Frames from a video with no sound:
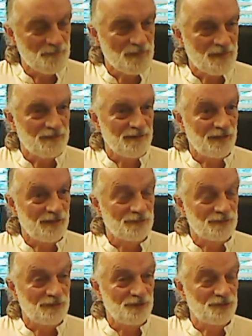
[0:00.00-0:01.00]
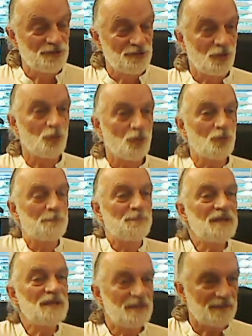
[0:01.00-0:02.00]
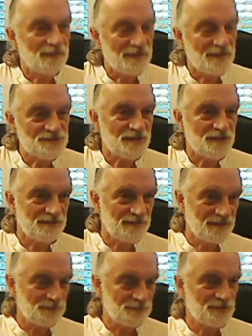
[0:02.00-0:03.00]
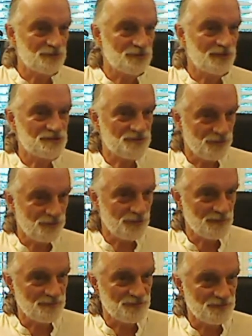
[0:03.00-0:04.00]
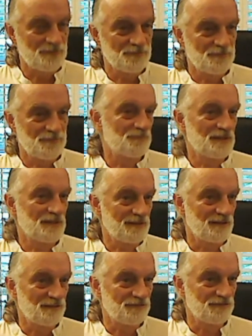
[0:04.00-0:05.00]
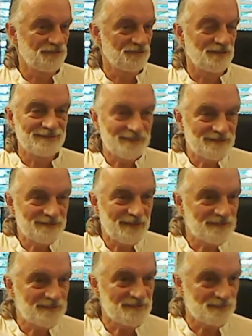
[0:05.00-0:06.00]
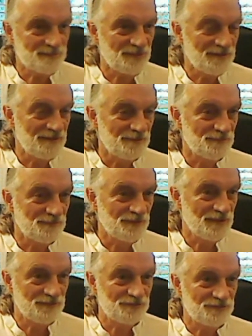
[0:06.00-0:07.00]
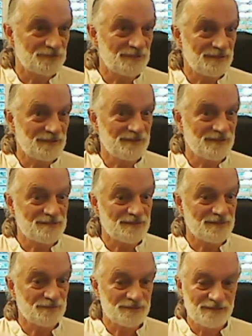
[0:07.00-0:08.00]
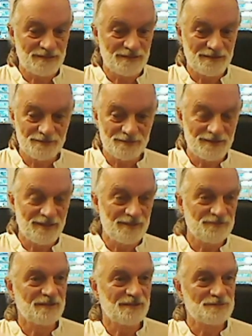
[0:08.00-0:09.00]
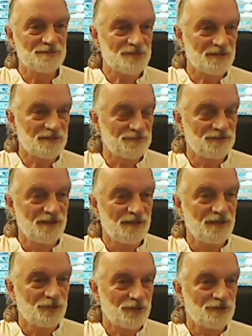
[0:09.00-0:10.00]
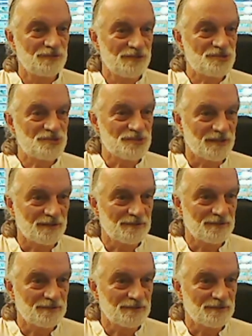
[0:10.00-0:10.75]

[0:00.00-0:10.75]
Now, your whole being has not yet been transformed from that love, and that takes some time. We have to realize that we're dealing with lifetimes of conditioning,